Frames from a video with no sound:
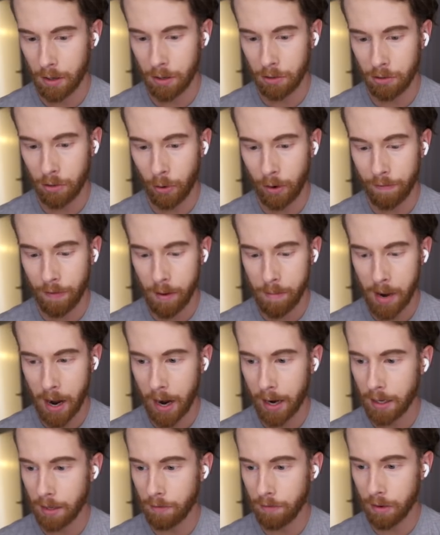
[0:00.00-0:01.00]
Also, if I'm
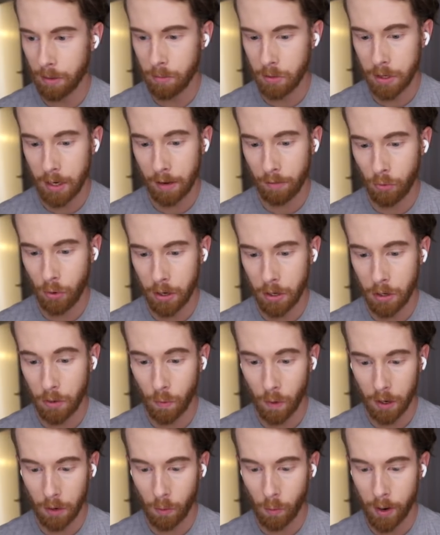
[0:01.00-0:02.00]
hiding from stuff, wouldn't you
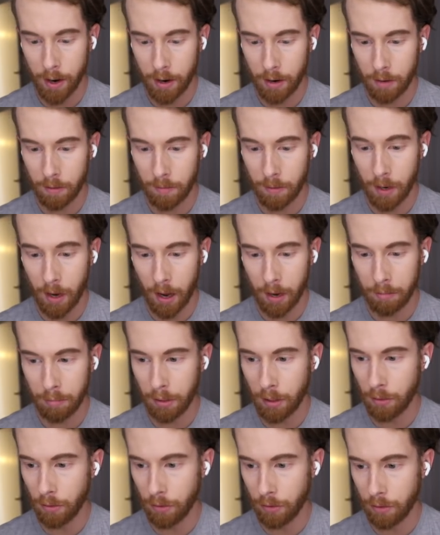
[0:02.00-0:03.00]
want to wear not
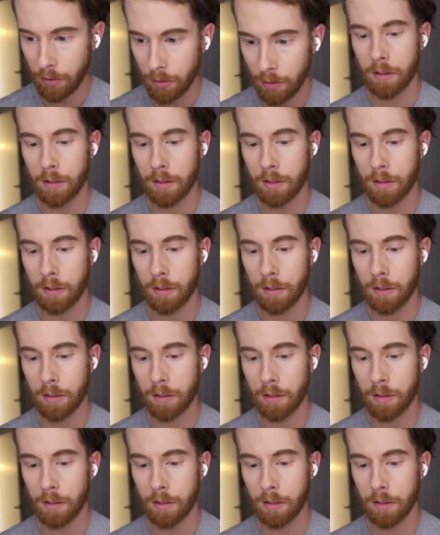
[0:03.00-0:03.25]
boots?